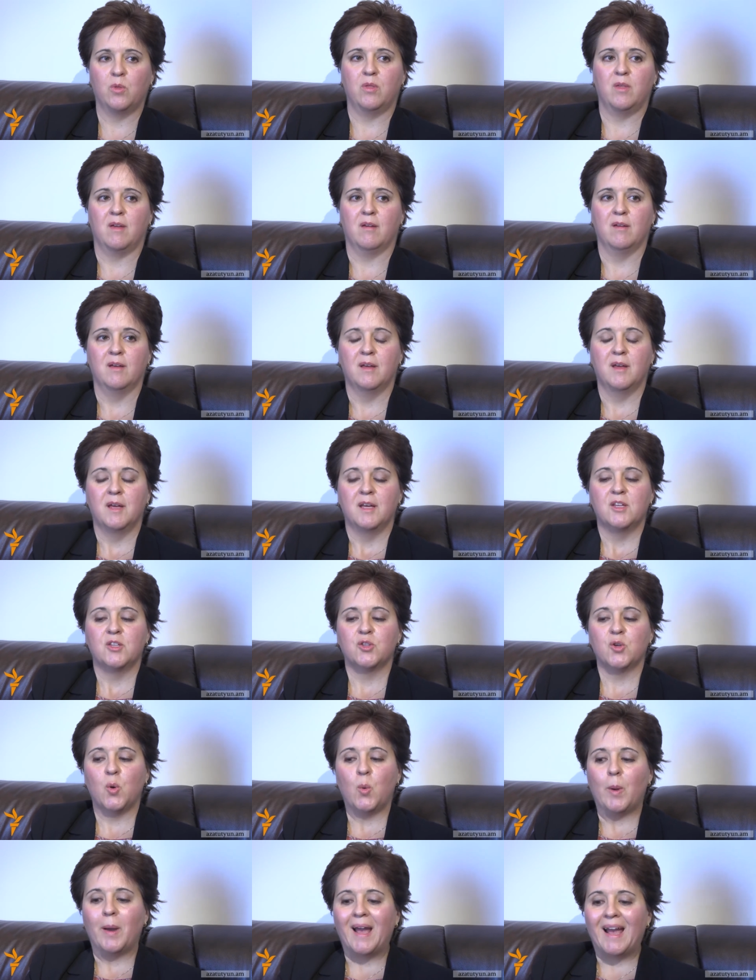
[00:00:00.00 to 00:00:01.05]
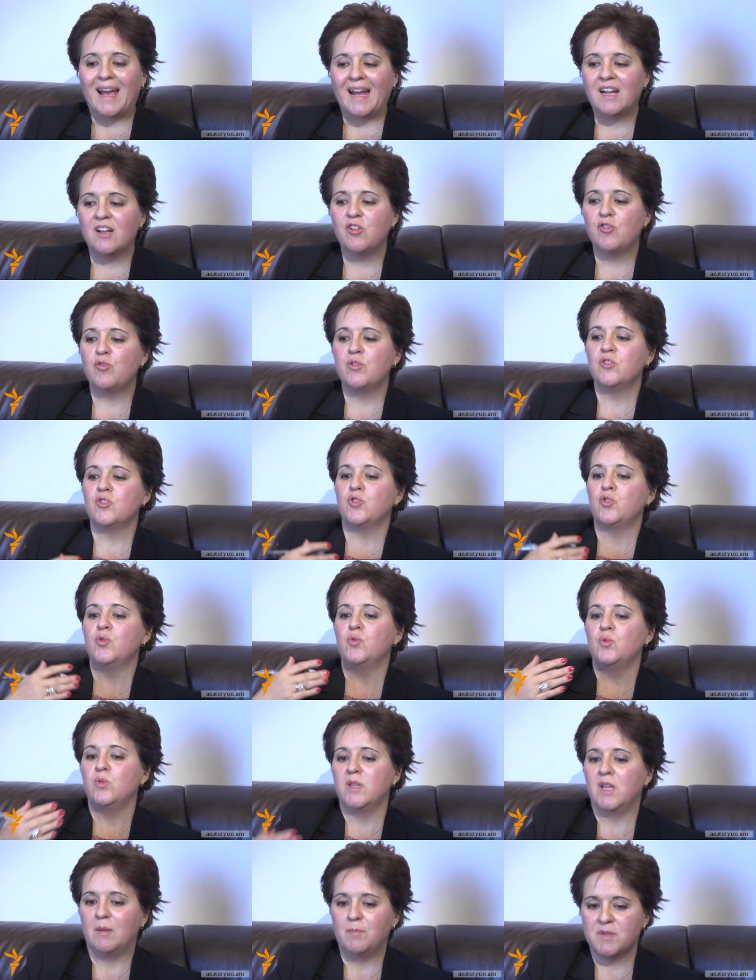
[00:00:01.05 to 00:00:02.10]
thing. So when countries
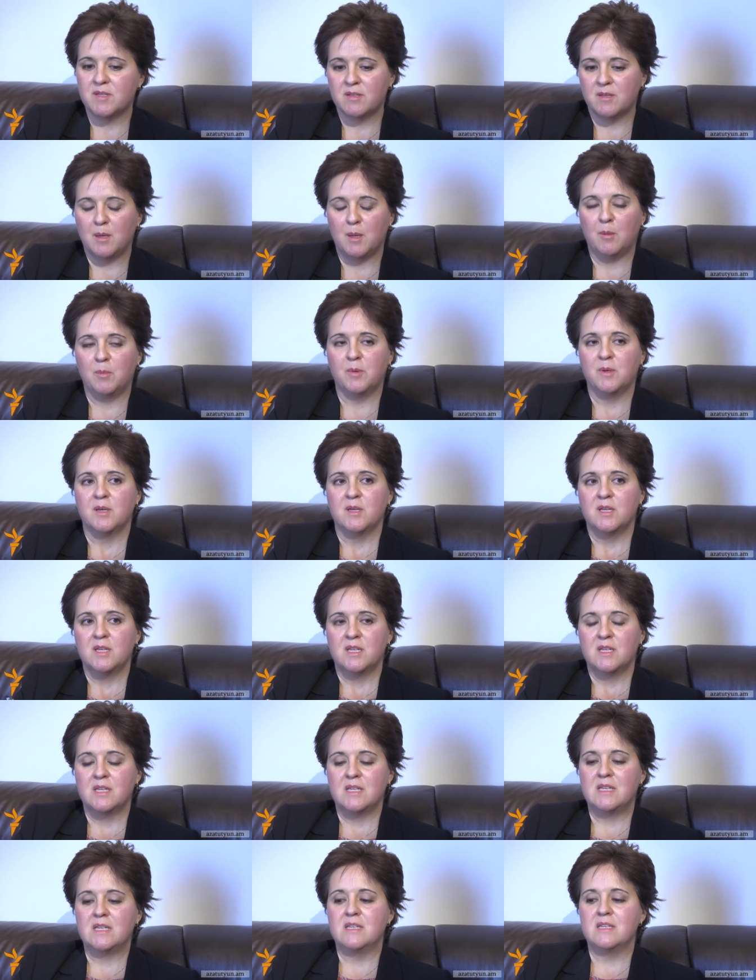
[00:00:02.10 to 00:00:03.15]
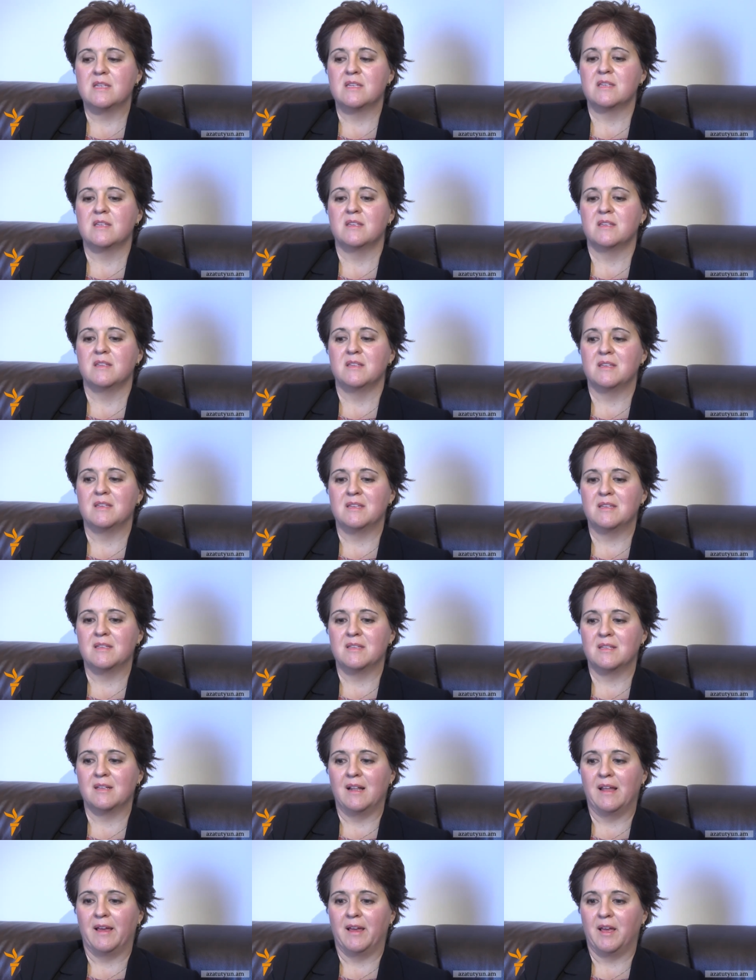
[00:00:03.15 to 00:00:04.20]
do that step,
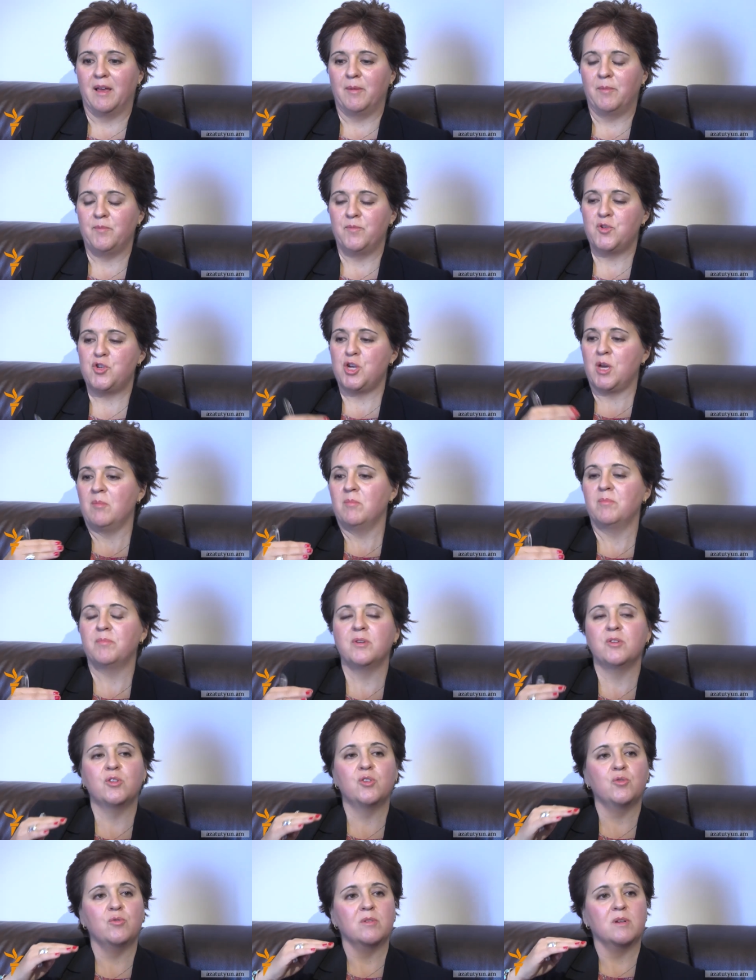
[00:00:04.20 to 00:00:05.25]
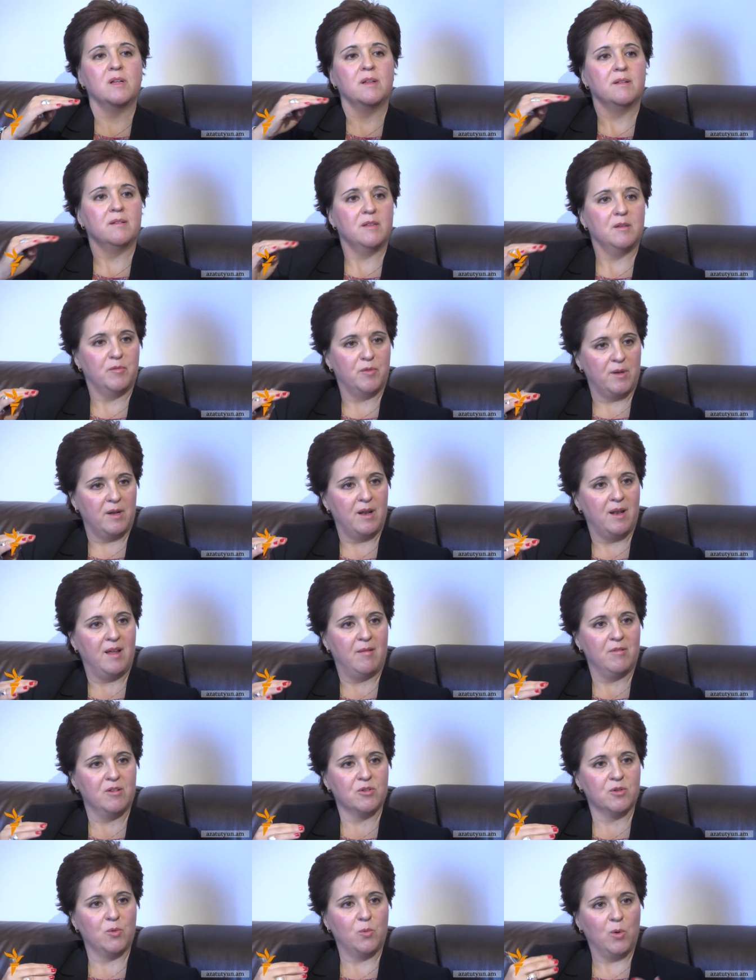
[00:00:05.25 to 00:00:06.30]
is like a jump into a different
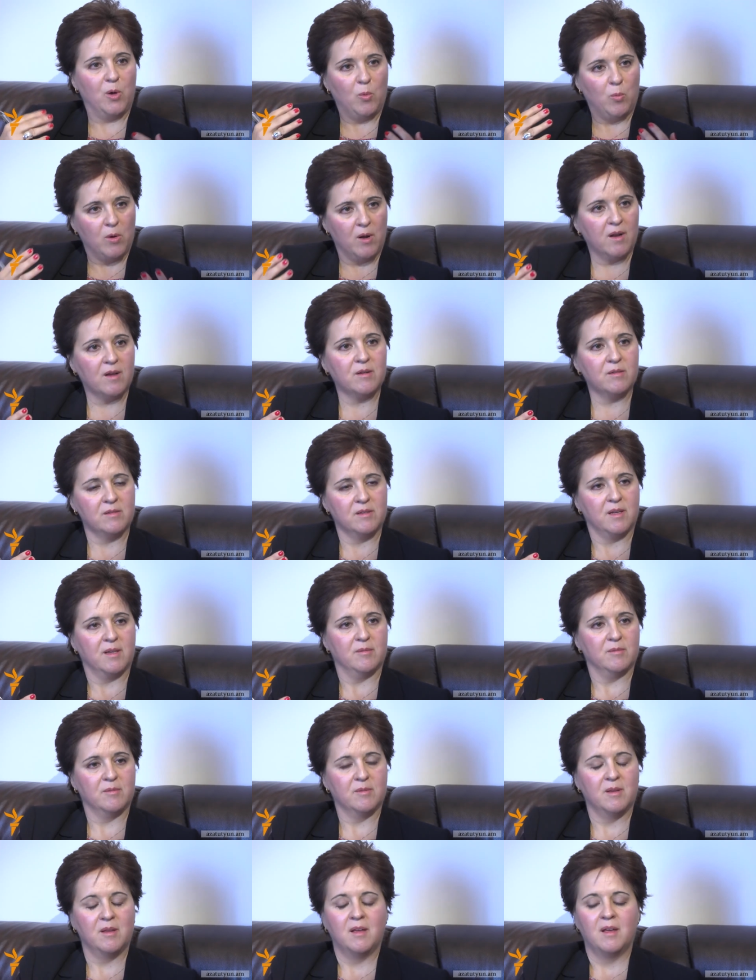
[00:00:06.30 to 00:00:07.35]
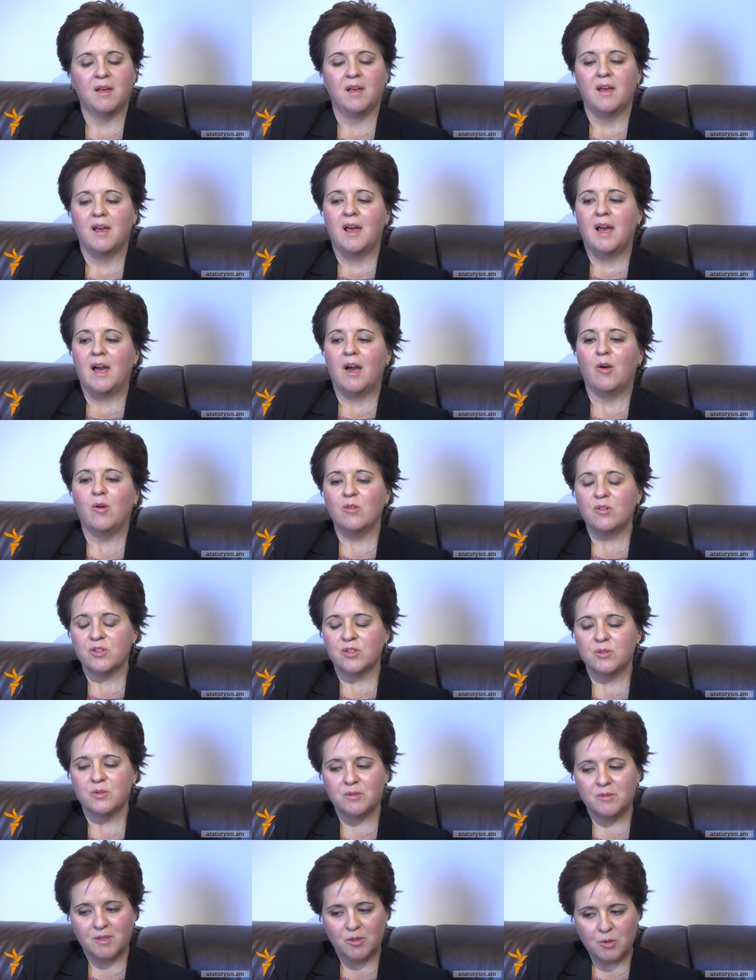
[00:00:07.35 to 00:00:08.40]
level. So we work on that.
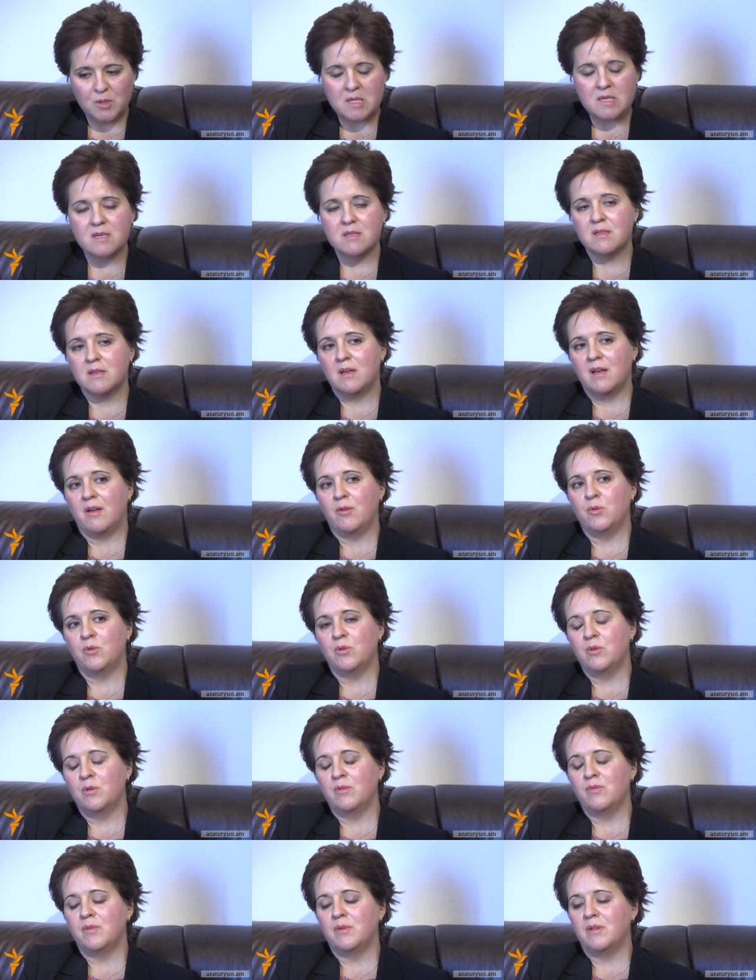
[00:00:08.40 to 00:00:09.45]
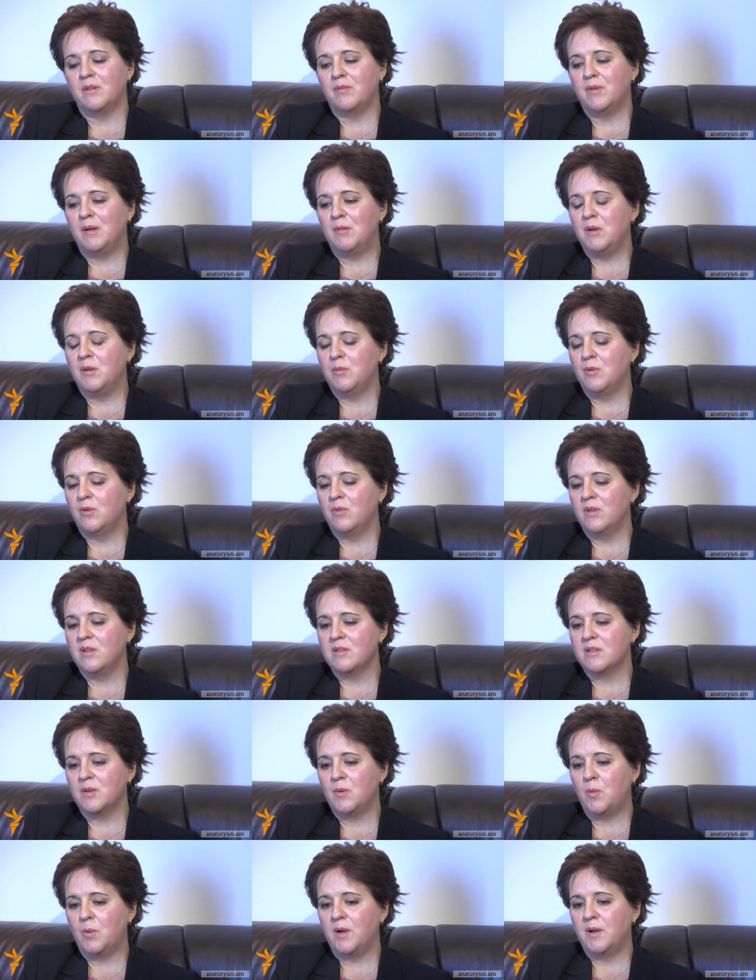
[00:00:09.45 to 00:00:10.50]
Also, the other thing that I don't know if everybody
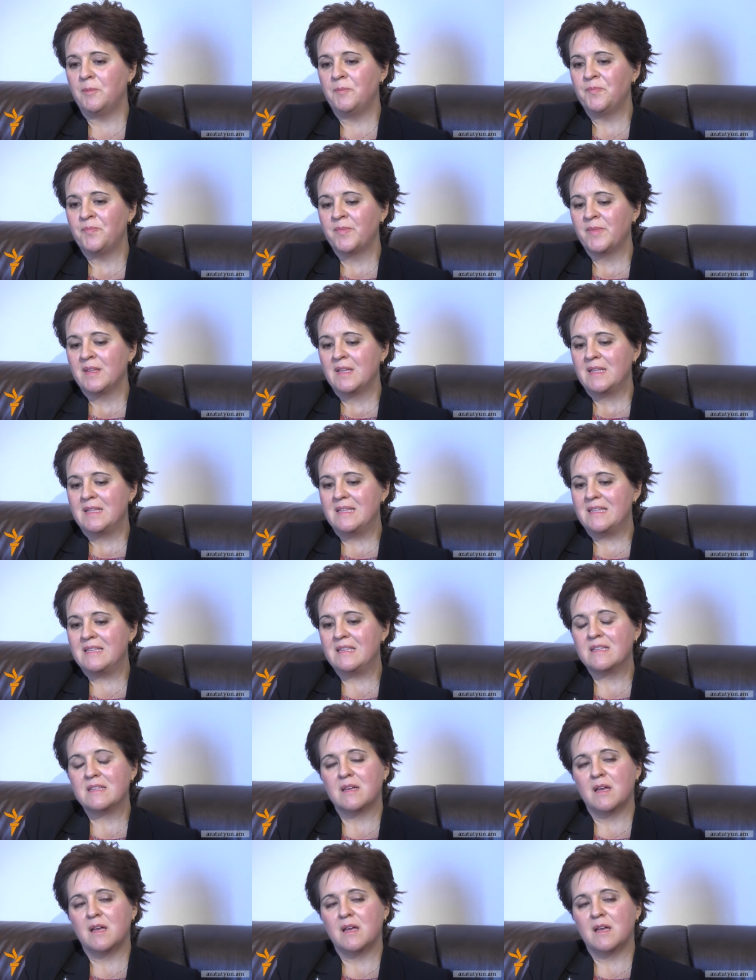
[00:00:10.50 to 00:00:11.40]
is aware, this is